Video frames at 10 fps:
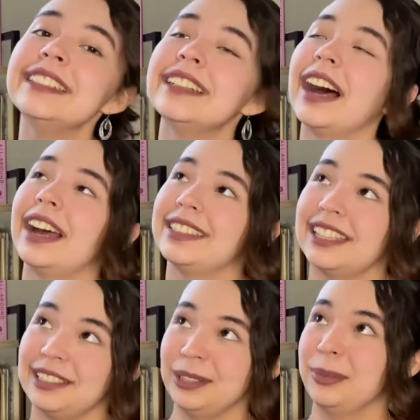I
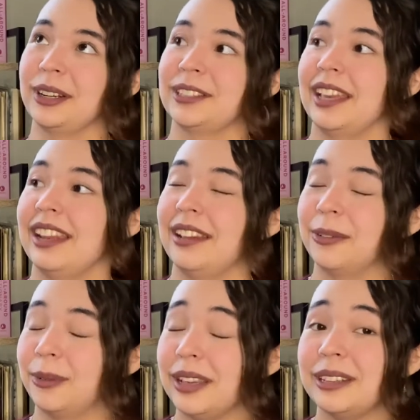say super exciting
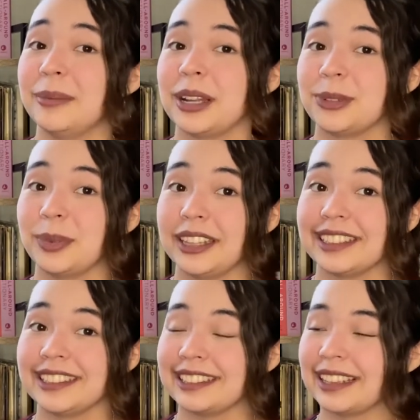way too much, but
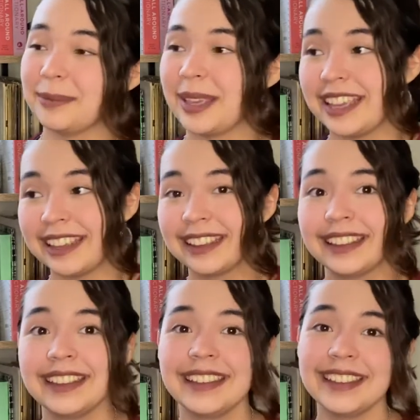this is gonna be
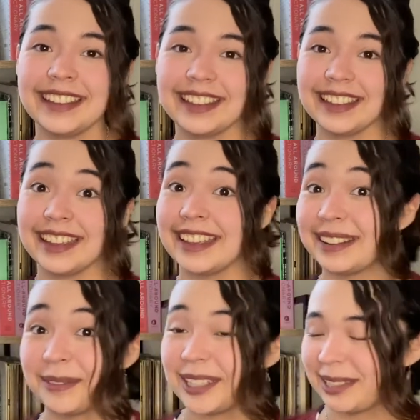an
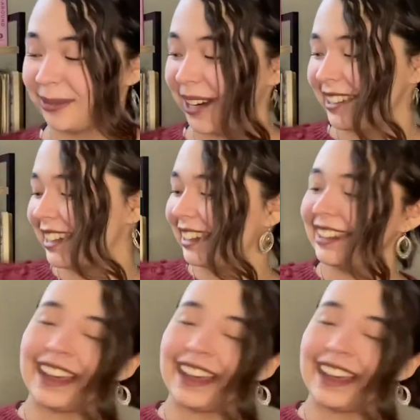amazing project.